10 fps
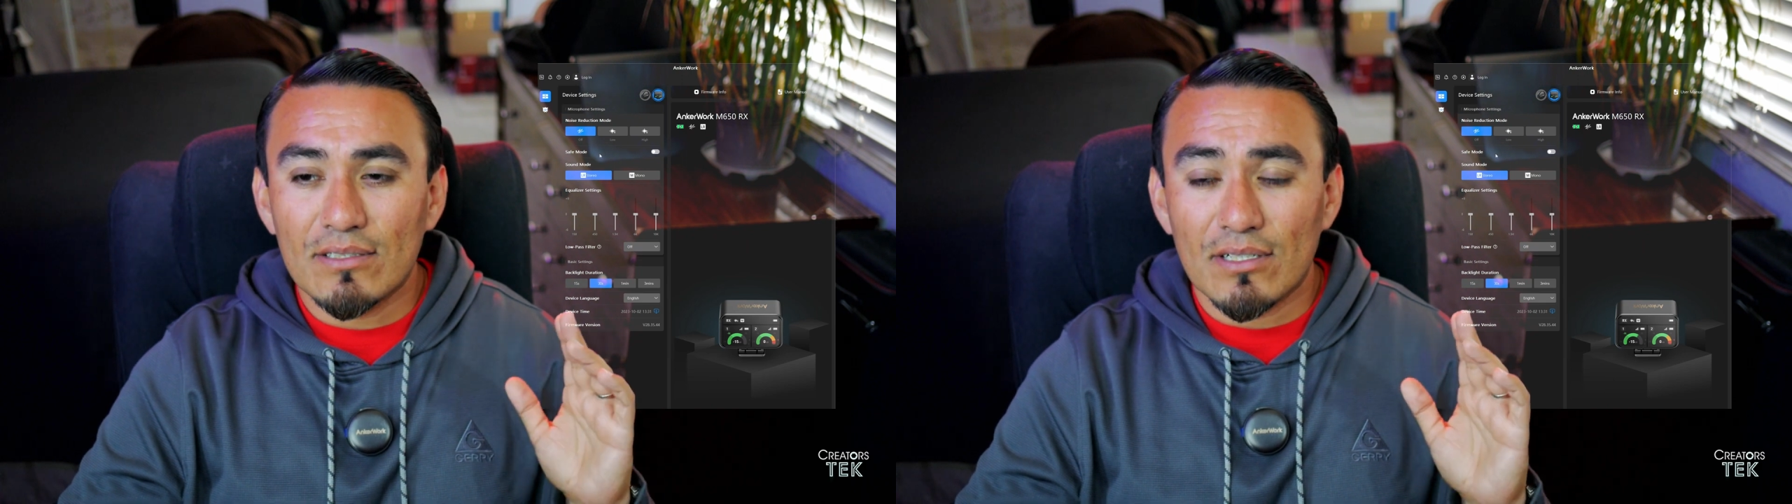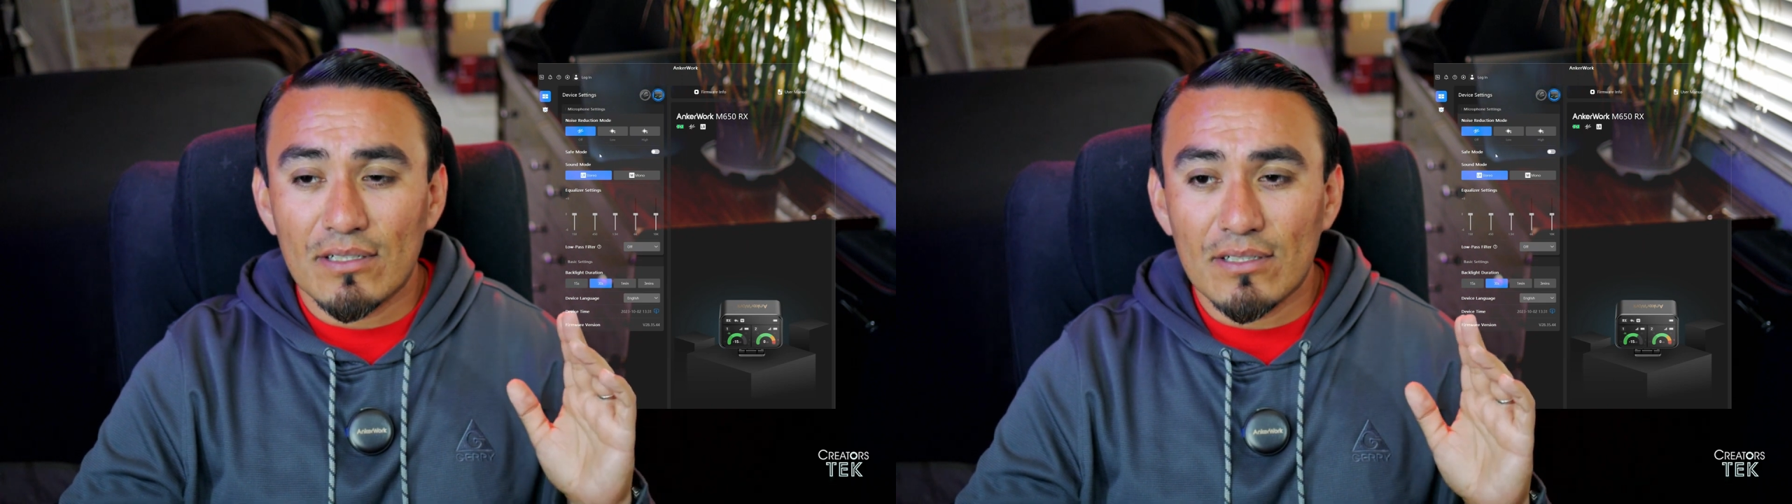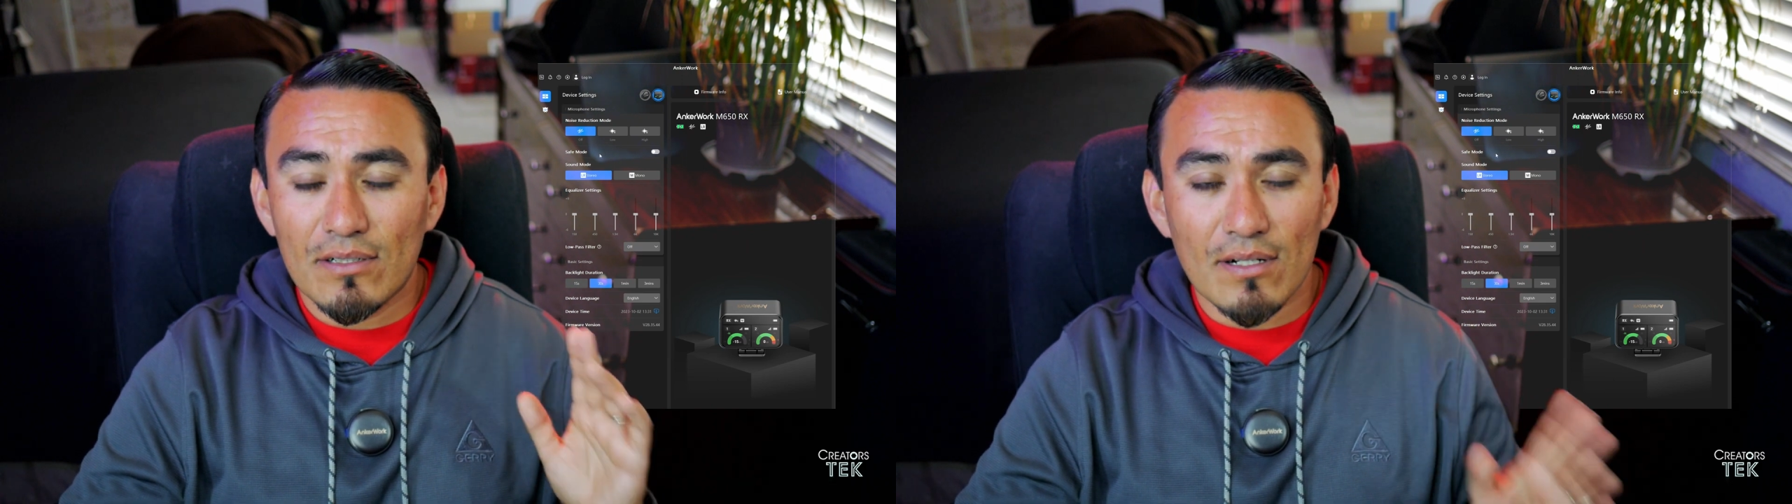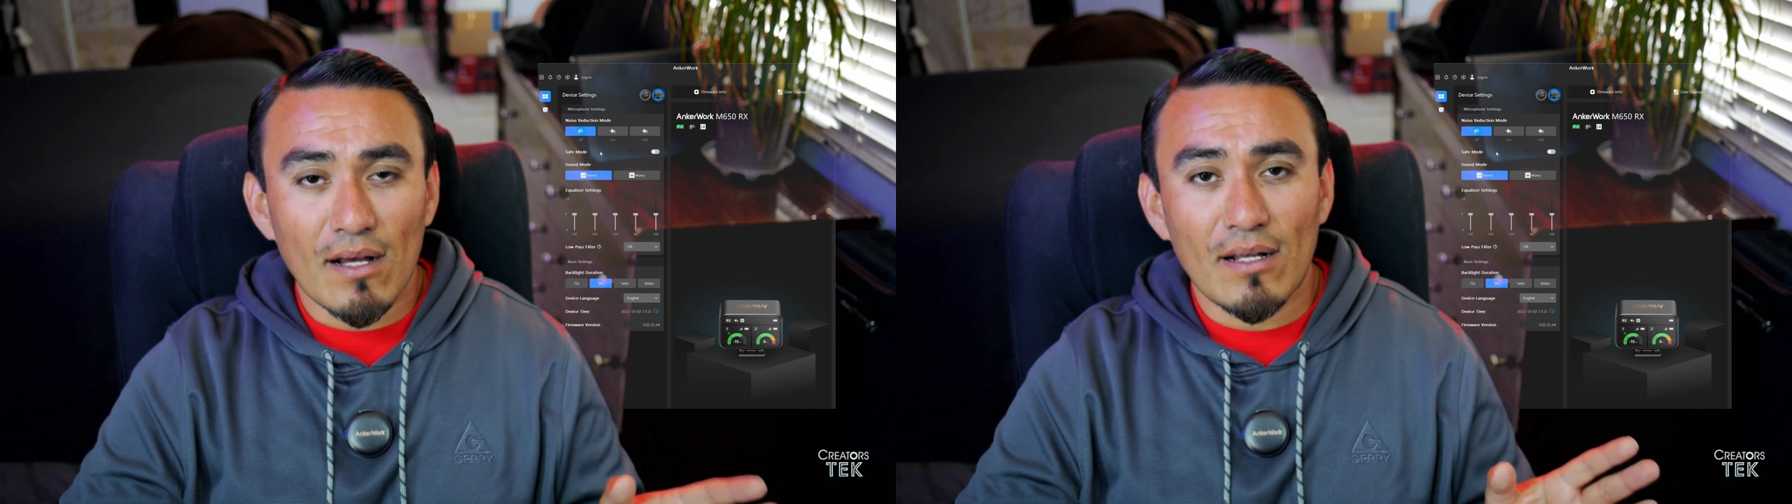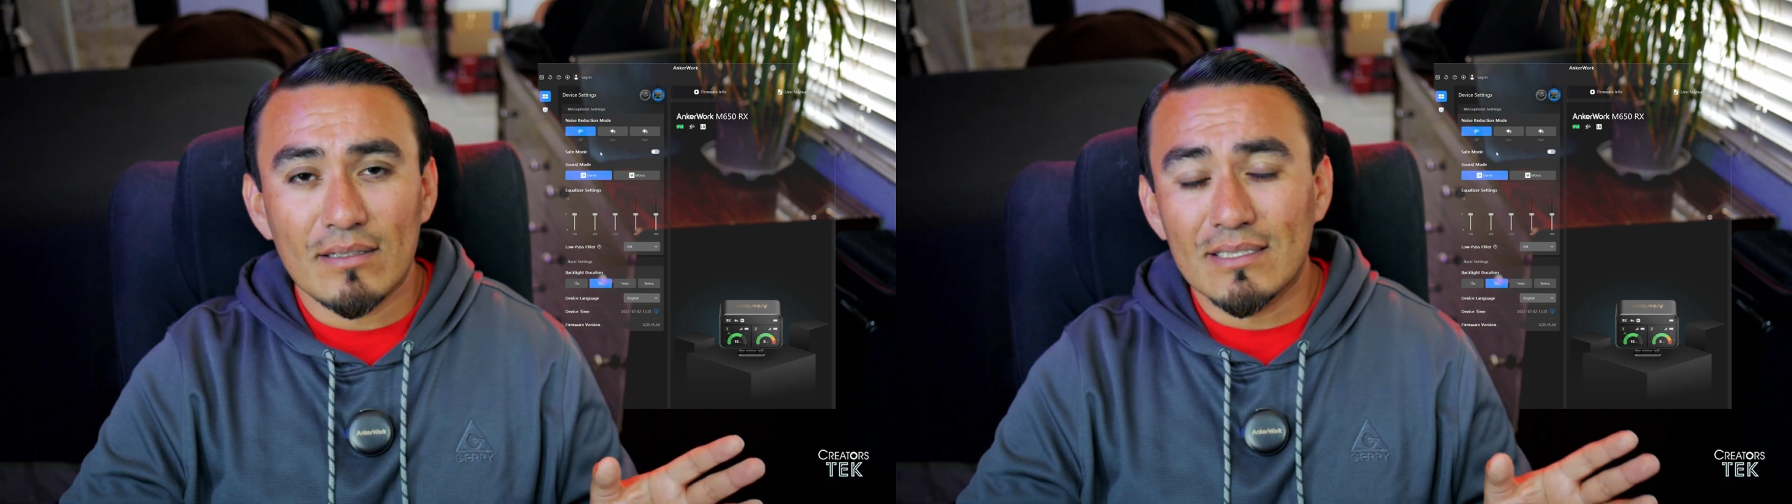to turn
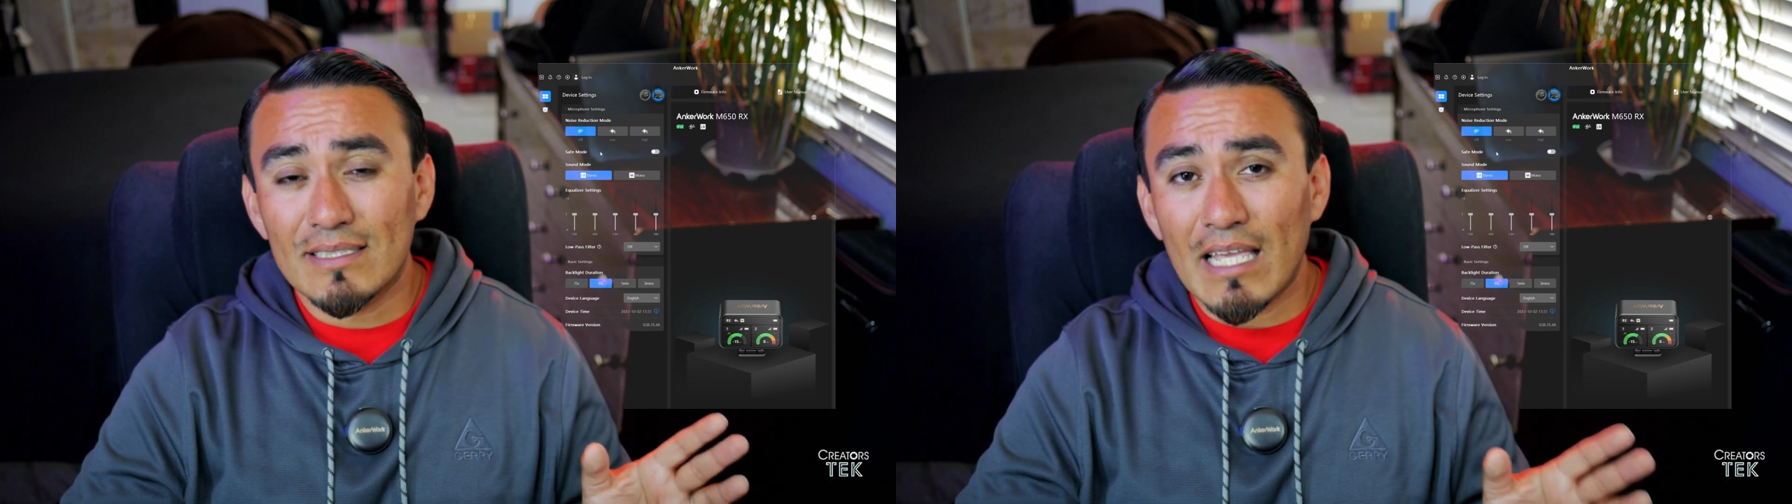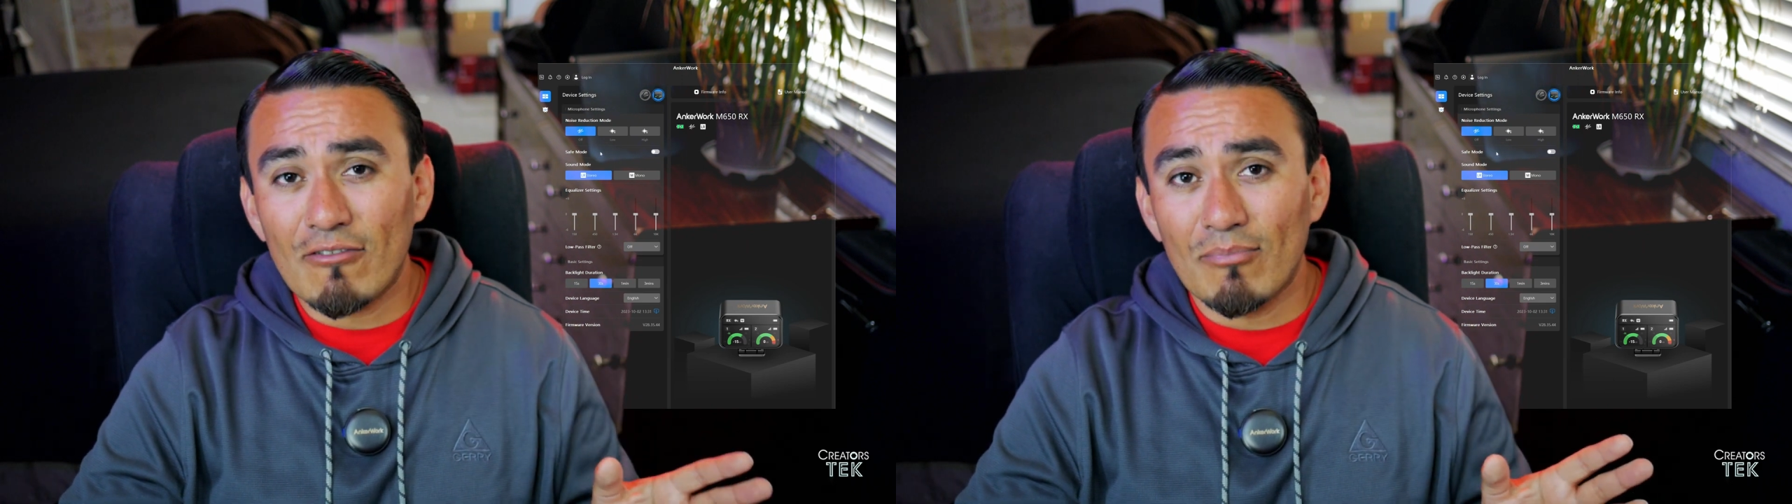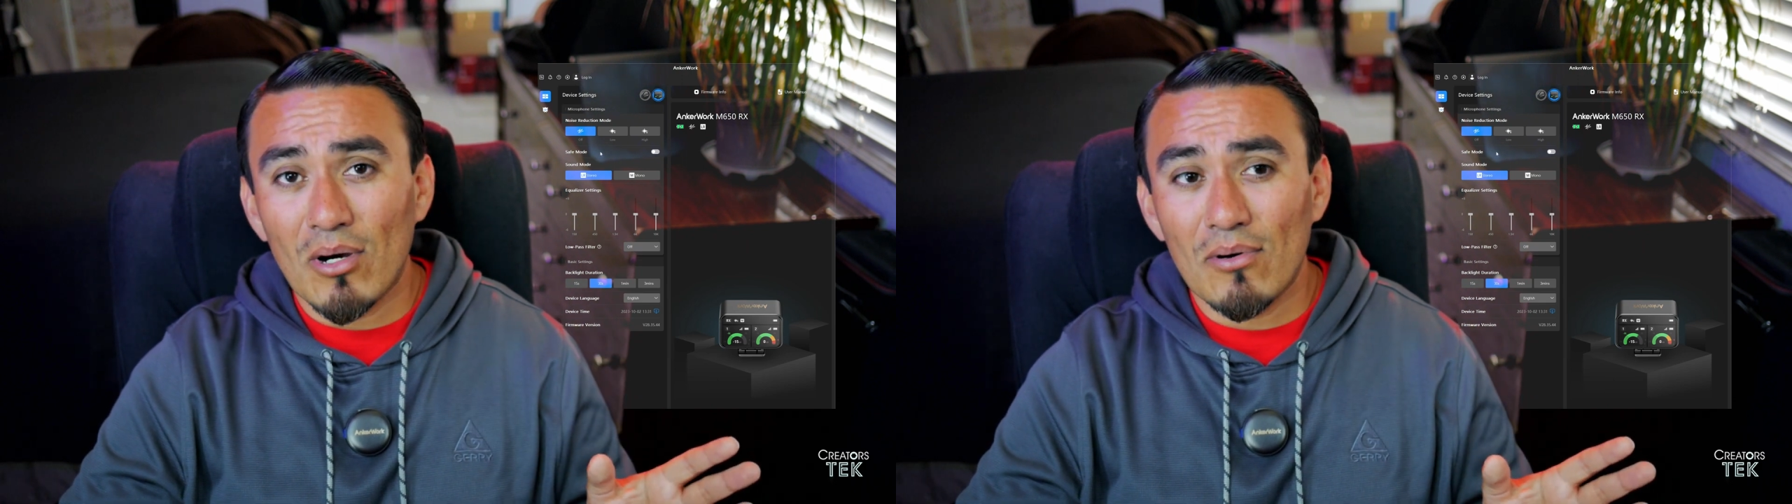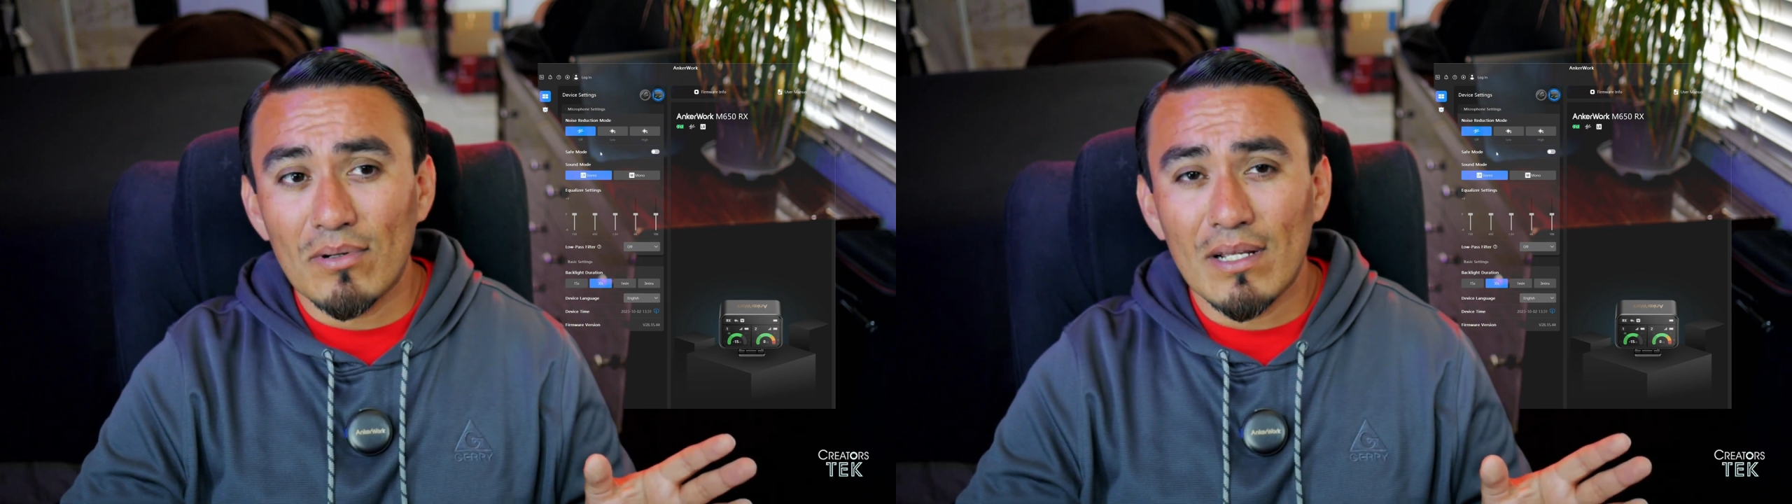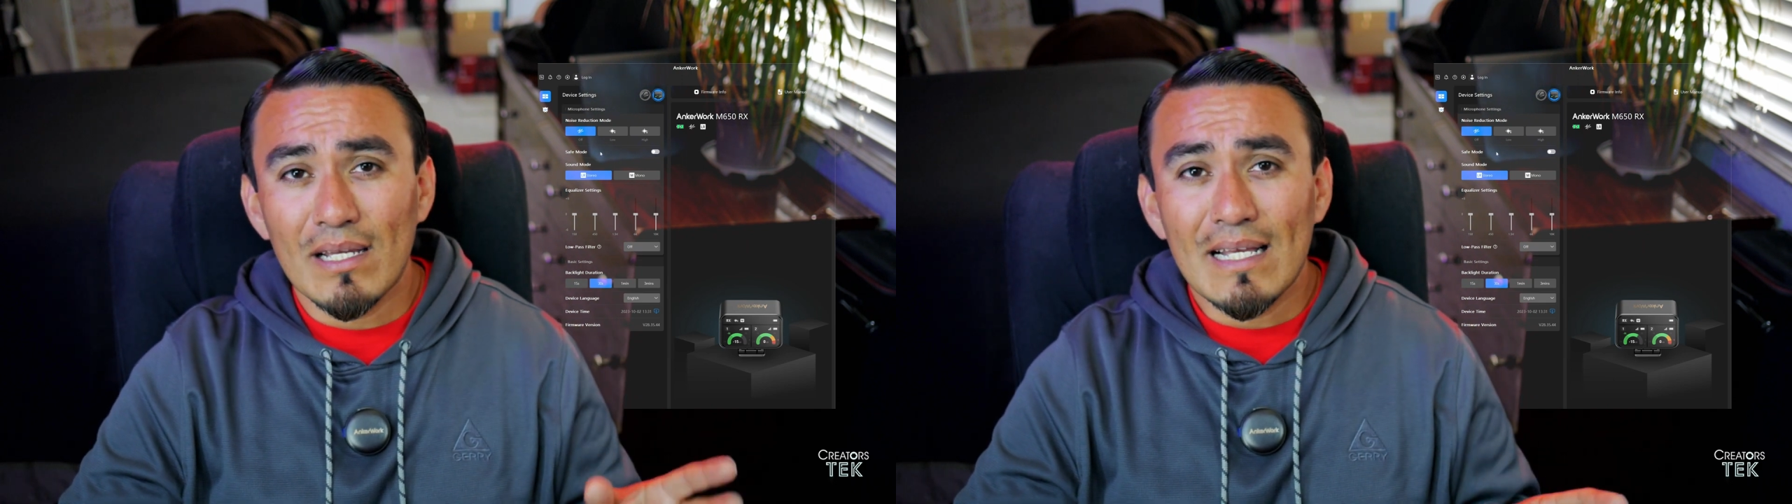on safe mode